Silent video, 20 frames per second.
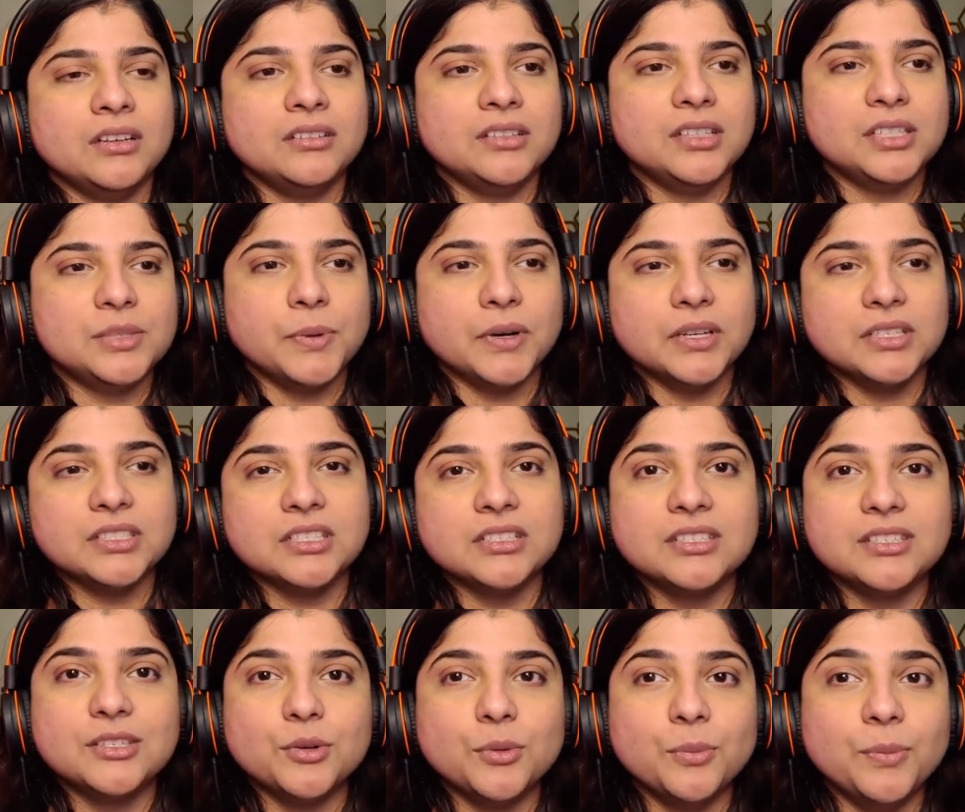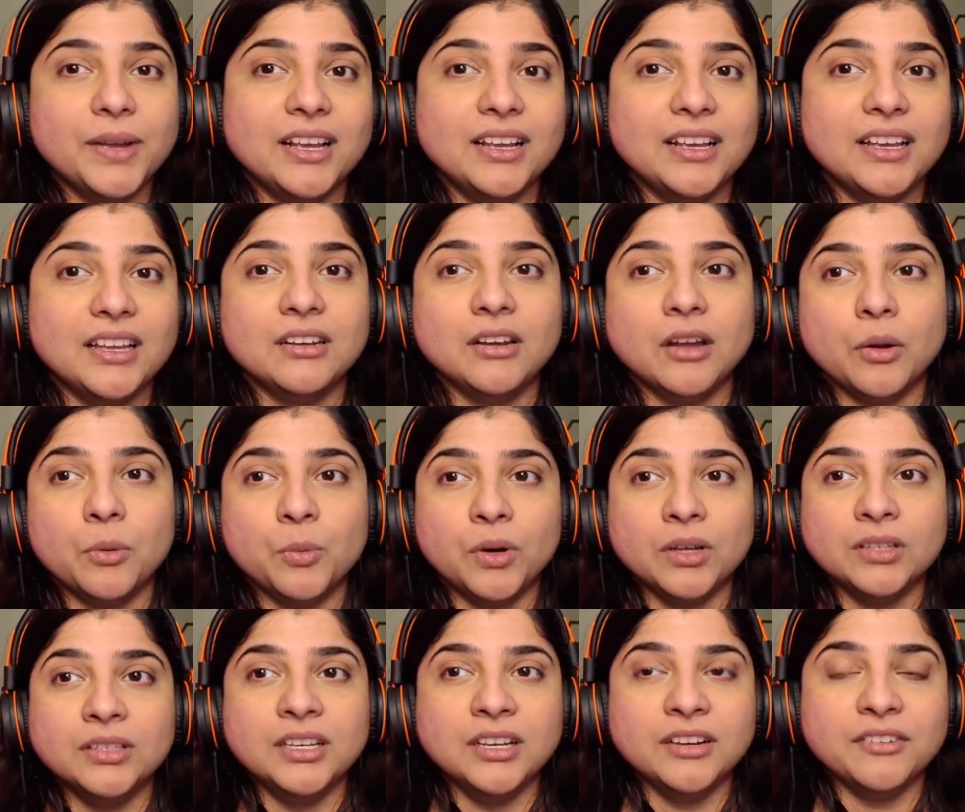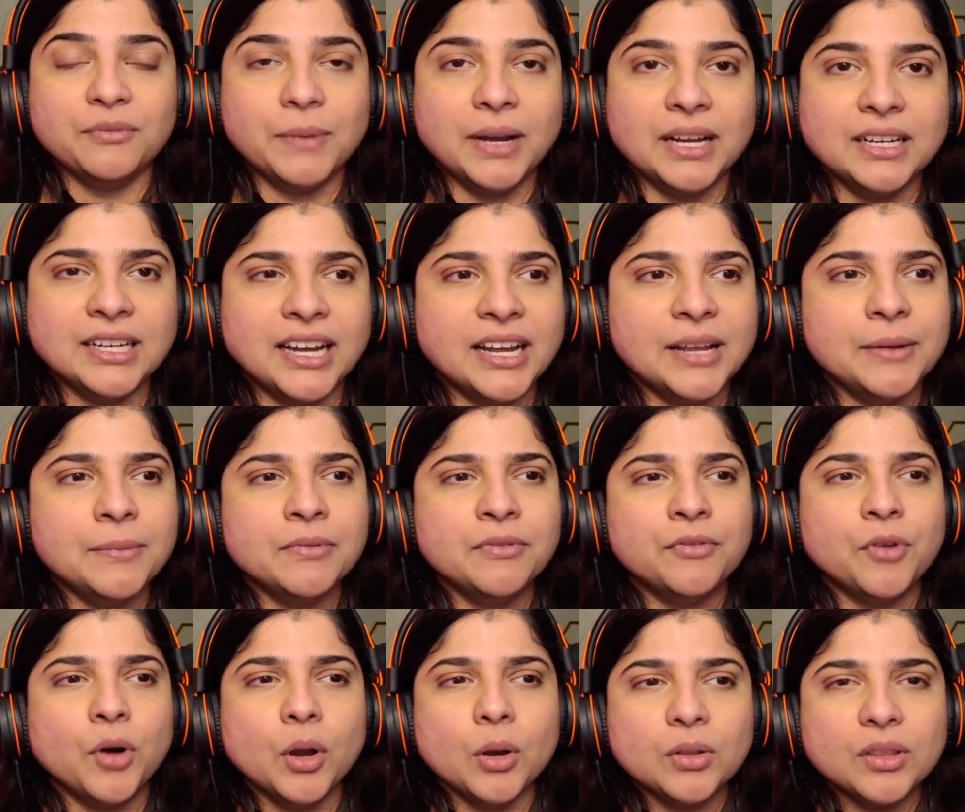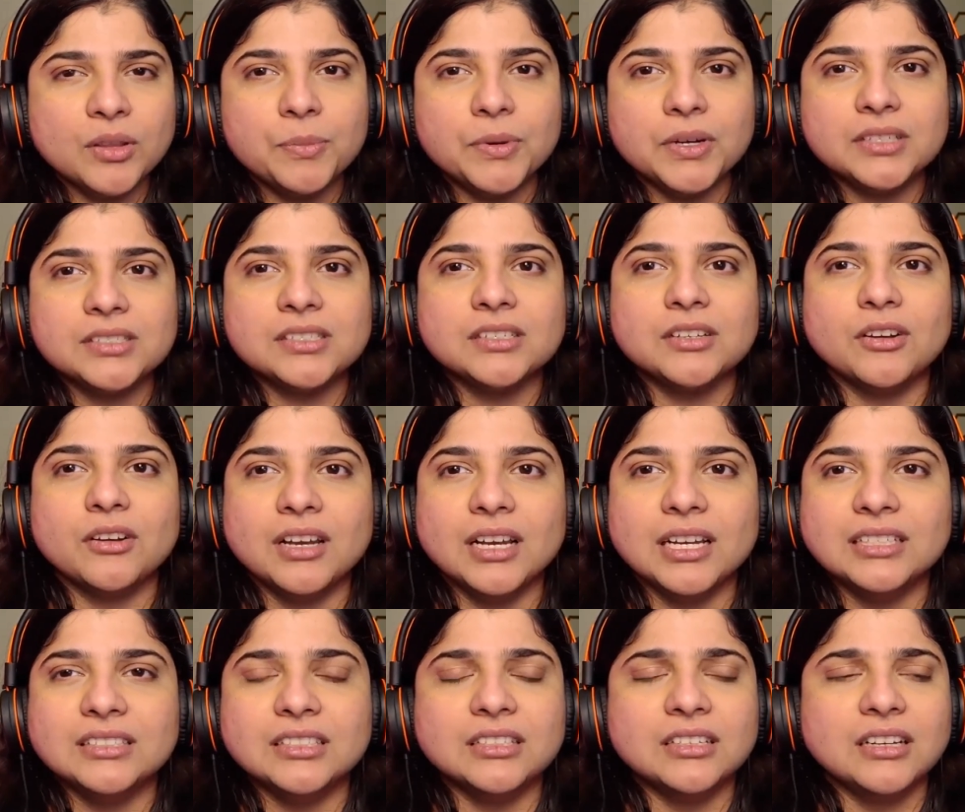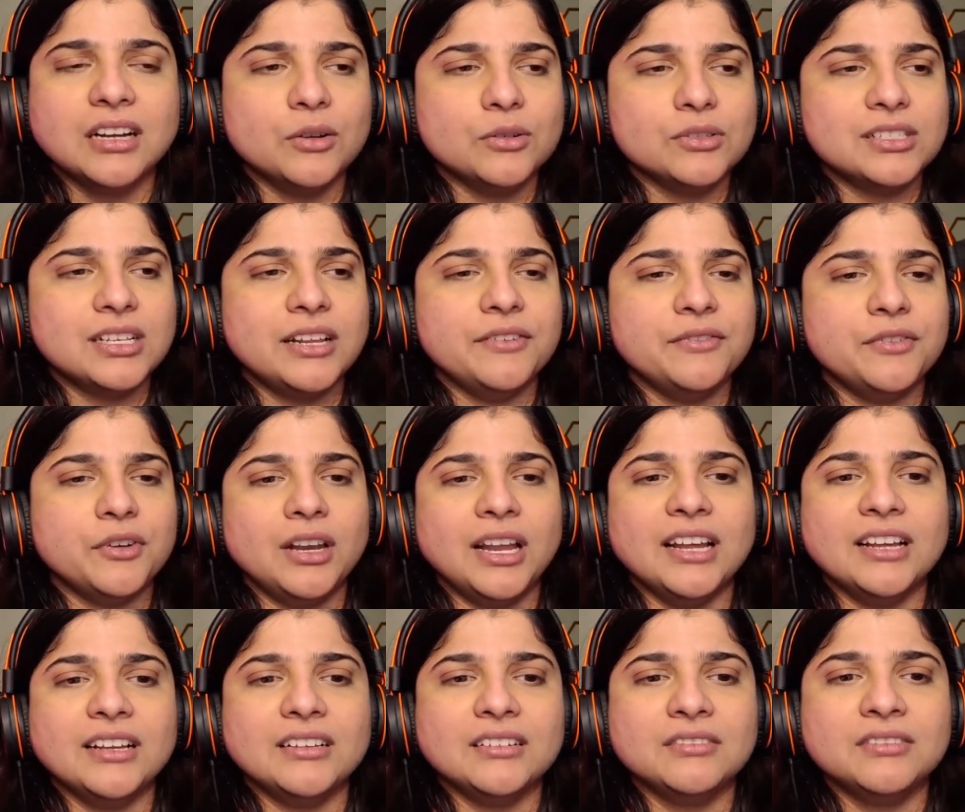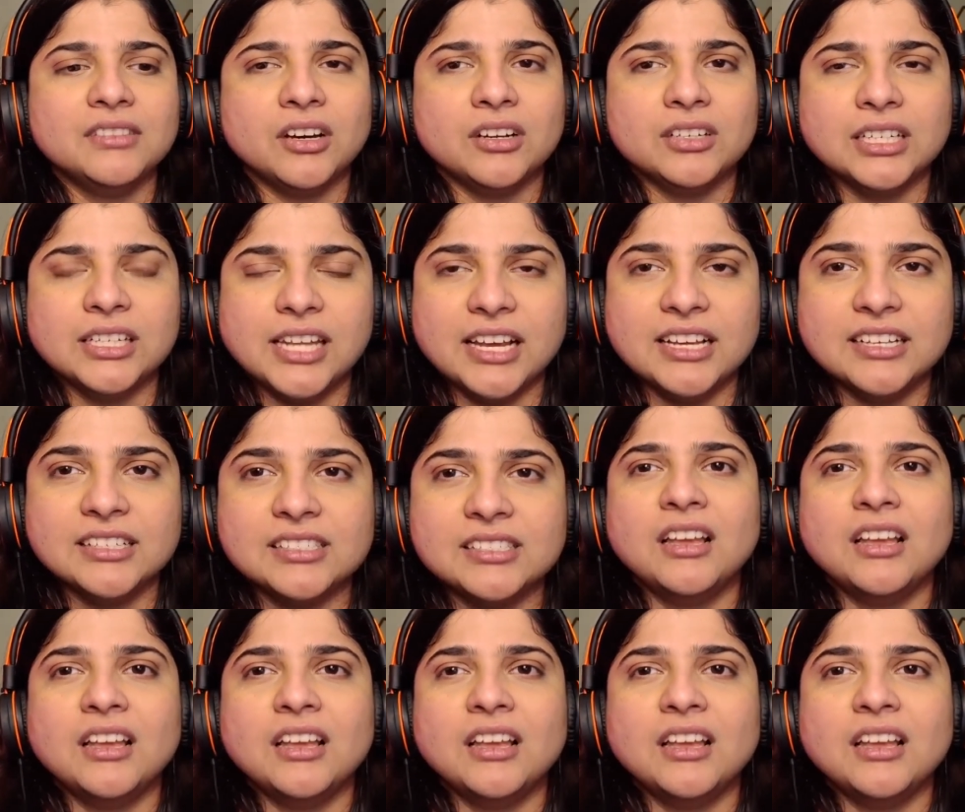this person's too big and not worthy of my time, follow the person on LinkedIn closely for like 30 days.